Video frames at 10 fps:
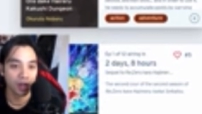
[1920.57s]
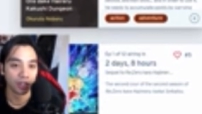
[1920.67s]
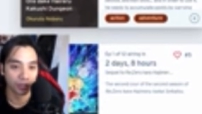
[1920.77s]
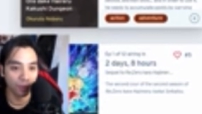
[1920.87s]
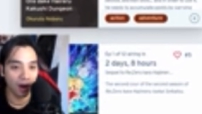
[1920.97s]

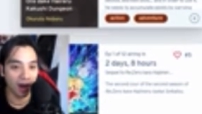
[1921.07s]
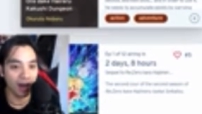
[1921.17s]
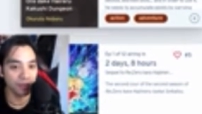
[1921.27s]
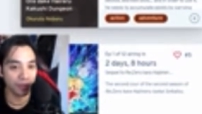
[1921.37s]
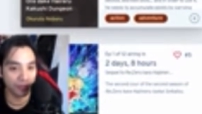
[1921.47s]

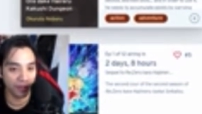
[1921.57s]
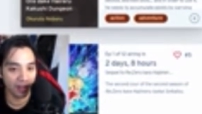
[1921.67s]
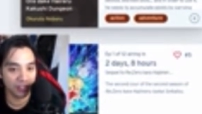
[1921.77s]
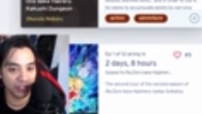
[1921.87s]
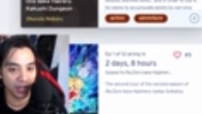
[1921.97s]
Noir, the
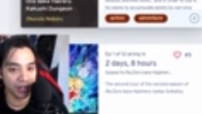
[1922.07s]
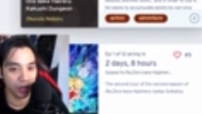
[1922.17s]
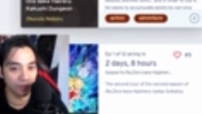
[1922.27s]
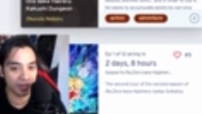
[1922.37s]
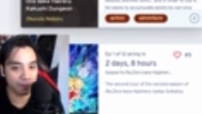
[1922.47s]
third son
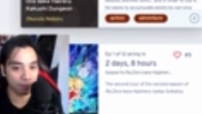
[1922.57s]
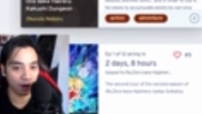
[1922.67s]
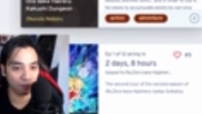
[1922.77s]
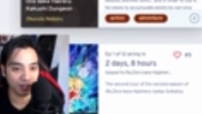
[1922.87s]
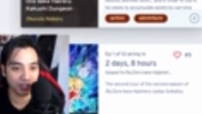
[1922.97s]
of an
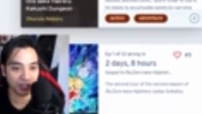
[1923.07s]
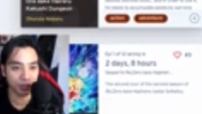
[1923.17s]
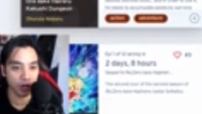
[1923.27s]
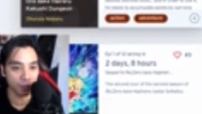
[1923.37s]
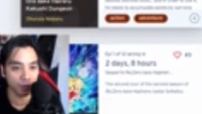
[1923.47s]
impoverished
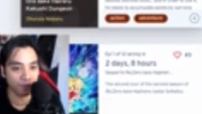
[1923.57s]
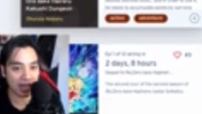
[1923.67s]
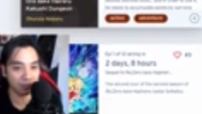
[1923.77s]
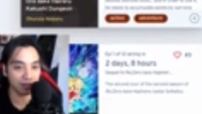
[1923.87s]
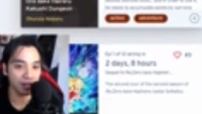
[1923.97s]
noble
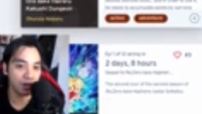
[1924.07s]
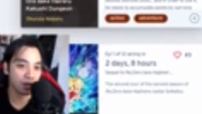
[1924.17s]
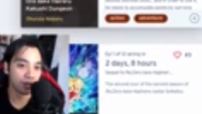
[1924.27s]
family